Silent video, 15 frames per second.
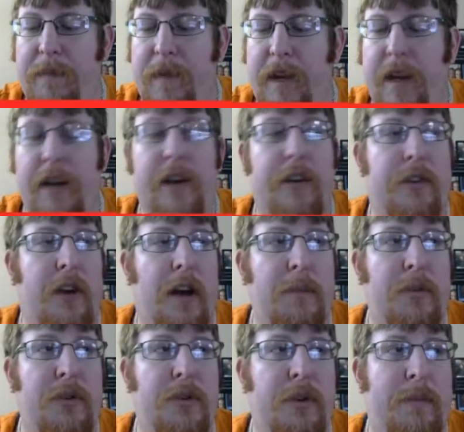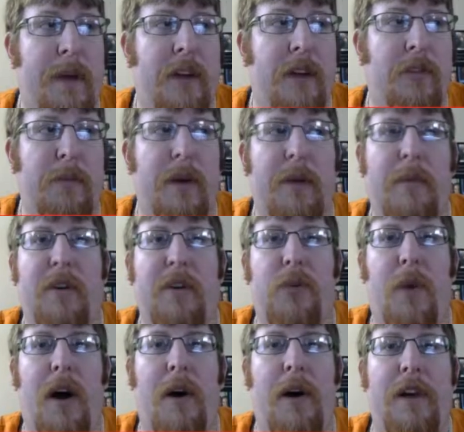Innistrad booster packs from them, as
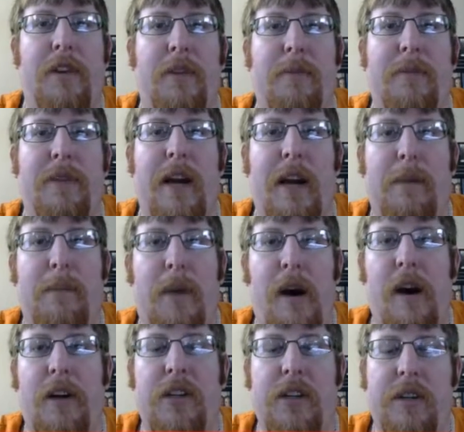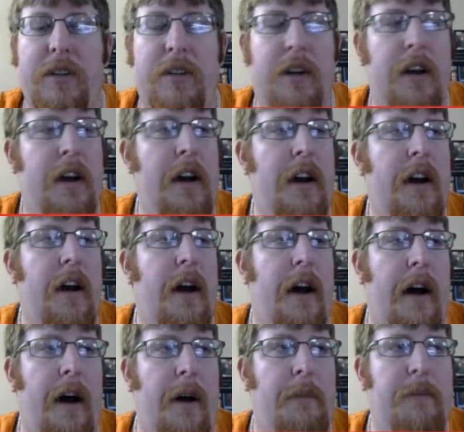well as some deck boxes
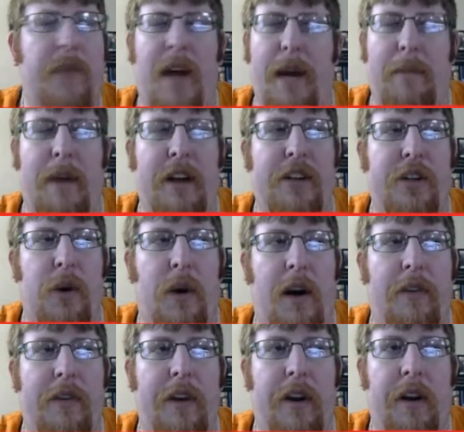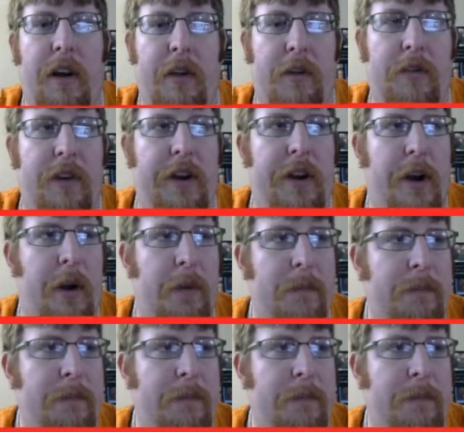that I might show off in another video.